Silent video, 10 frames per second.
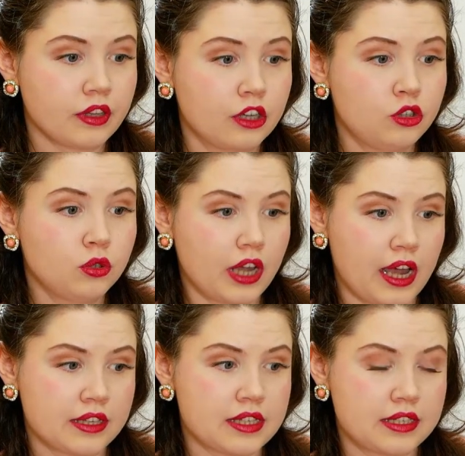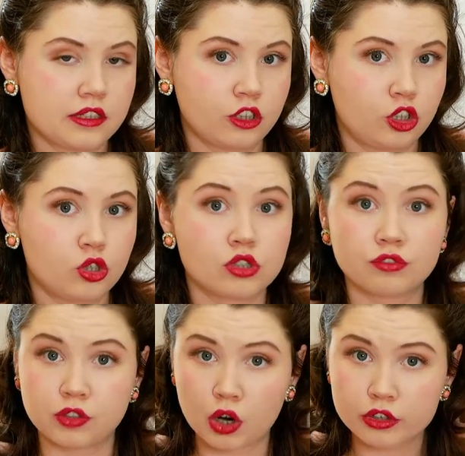you can still use
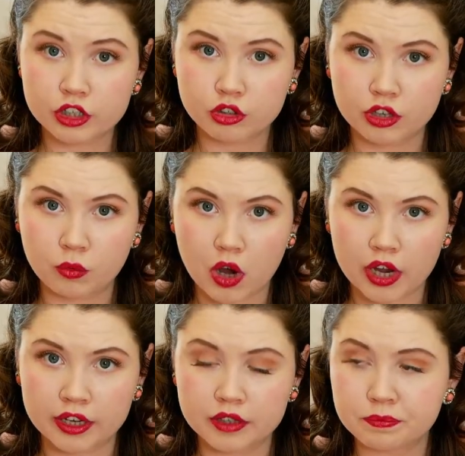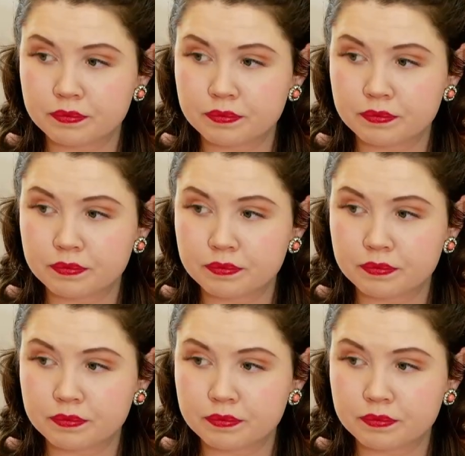floristry wire.